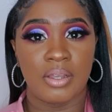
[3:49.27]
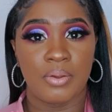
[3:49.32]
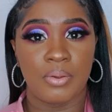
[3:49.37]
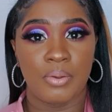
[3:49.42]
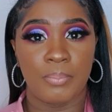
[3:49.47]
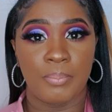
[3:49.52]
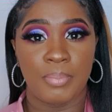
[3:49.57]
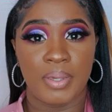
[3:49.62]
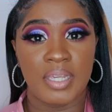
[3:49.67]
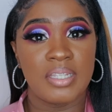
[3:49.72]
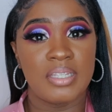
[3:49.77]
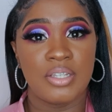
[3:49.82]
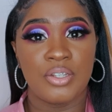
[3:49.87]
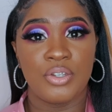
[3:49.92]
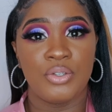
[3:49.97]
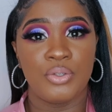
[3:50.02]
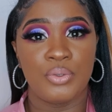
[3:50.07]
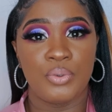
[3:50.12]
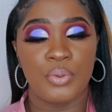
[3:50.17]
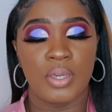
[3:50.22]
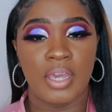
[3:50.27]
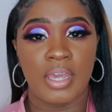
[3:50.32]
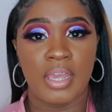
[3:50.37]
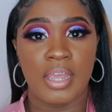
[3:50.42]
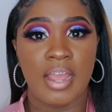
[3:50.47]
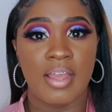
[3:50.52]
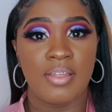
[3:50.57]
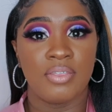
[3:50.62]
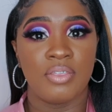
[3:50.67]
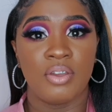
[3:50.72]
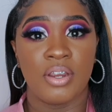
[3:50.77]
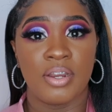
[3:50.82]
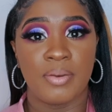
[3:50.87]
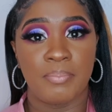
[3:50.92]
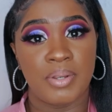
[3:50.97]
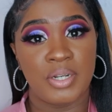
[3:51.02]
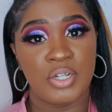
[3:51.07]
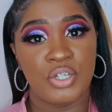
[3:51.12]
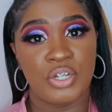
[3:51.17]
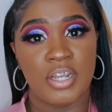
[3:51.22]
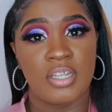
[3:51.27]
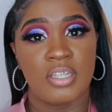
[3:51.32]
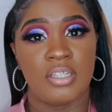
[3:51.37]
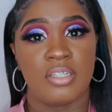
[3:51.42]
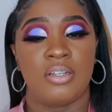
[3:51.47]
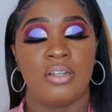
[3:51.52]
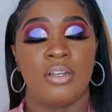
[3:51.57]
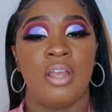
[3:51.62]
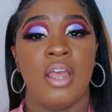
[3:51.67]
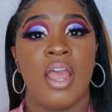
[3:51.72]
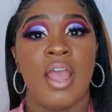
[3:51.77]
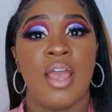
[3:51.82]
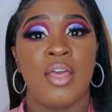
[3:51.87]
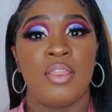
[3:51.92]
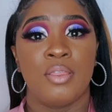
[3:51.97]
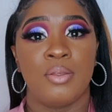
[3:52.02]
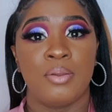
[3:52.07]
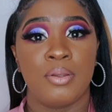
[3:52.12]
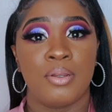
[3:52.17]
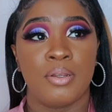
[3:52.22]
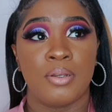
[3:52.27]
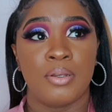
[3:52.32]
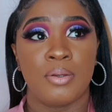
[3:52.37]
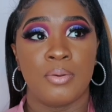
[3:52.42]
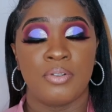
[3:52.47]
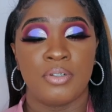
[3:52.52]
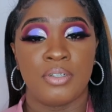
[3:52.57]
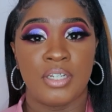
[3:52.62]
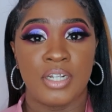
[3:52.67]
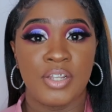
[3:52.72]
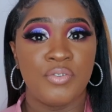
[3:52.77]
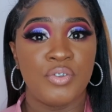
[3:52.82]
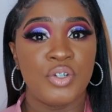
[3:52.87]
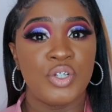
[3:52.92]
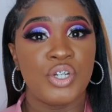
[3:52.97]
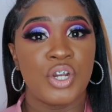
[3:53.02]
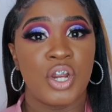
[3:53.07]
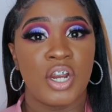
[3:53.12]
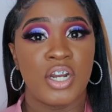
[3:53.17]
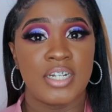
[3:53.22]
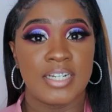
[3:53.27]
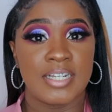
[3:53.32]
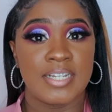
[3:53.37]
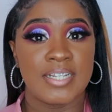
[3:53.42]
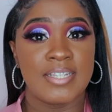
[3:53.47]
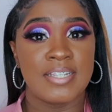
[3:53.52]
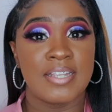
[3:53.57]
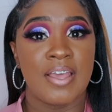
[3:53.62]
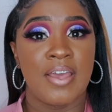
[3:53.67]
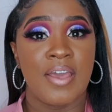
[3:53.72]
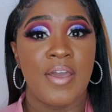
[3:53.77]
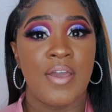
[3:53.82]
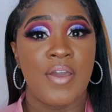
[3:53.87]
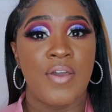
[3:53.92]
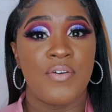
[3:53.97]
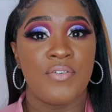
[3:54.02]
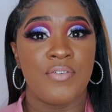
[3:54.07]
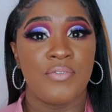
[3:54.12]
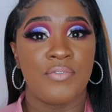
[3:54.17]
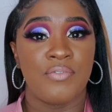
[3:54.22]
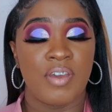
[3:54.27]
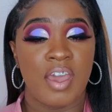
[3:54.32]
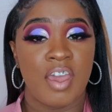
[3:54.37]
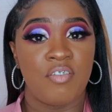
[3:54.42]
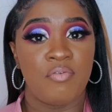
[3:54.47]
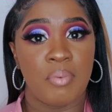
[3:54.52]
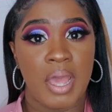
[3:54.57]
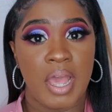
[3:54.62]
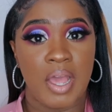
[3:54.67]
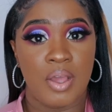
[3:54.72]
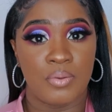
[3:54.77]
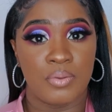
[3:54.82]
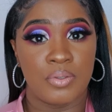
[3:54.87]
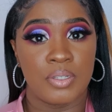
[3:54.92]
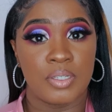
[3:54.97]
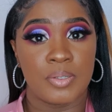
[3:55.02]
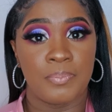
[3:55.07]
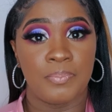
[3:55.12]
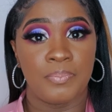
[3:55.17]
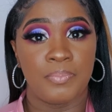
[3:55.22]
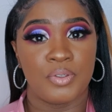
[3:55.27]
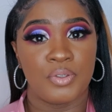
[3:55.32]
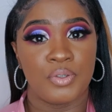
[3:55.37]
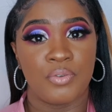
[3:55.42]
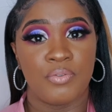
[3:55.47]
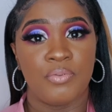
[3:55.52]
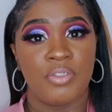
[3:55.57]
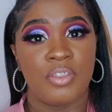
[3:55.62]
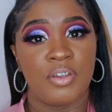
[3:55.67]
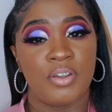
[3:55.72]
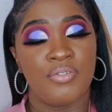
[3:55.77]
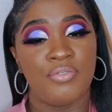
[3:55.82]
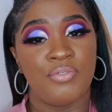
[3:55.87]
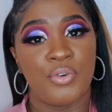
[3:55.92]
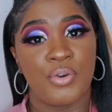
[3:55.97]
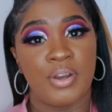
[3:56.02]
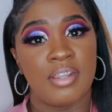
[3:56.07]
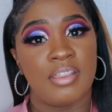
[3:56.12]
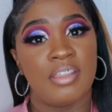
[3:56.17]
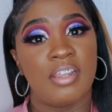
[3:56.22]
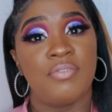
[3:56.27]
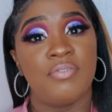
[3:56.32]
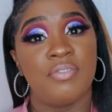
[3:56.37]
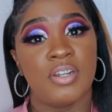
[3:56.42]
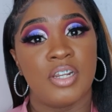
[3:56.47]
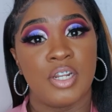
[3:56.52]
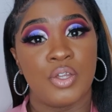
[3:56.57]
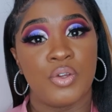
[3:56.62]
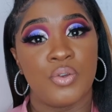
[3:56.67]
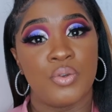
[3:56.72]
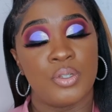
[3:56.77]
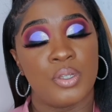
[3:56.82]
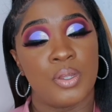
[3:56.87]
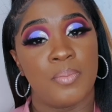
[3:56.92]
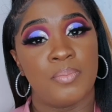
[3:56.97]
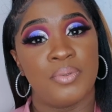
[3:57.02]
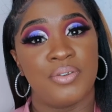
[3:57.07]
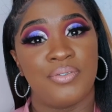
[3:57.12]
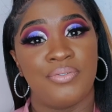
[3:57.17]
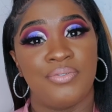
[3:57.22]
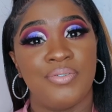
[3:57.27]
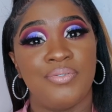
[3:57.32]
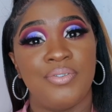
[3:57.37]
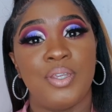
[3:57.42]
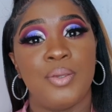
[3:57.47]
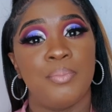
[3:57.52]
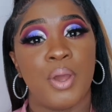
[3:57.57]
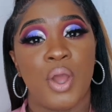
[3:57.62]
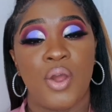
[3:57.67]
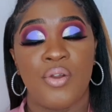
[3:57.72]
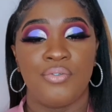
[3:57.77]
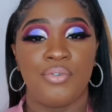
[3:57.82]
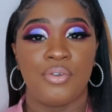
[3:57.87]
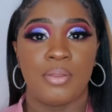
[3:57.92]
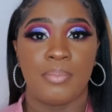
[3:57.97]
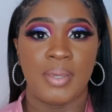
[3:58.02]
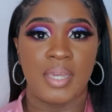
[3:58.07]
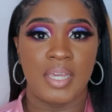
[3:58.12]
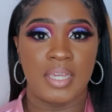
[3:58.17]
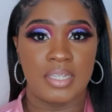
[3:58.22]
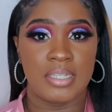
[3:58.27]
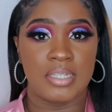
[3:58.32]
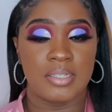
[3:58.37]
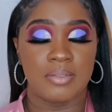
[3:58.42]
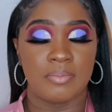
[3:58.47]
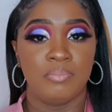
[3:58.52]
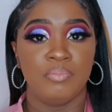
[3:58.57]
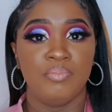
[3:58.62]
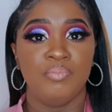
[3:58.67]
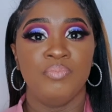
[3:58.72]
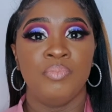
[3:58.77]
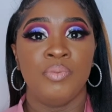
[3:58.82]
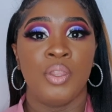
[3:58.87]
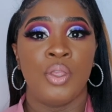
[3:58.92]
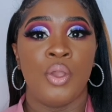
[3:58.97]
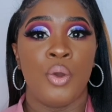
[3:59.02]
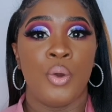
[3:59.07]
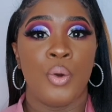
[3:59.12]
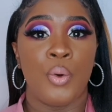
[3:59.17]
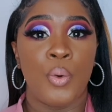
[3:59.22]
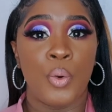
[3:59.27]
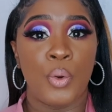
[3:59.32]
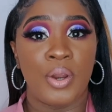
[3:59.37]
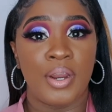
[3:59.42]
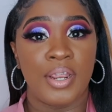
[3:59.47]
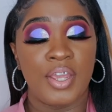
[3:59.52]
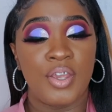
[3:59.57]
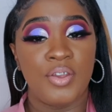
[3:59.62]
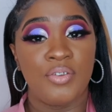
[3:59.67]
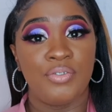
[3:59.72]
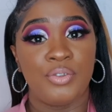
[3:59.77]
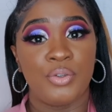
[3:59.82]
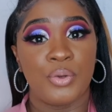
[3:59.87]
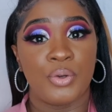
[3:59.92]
based in the UK, and they're in Manchester, the delivery charge is £5. So therefore it definitely goes up to £15 for the base. Or if you're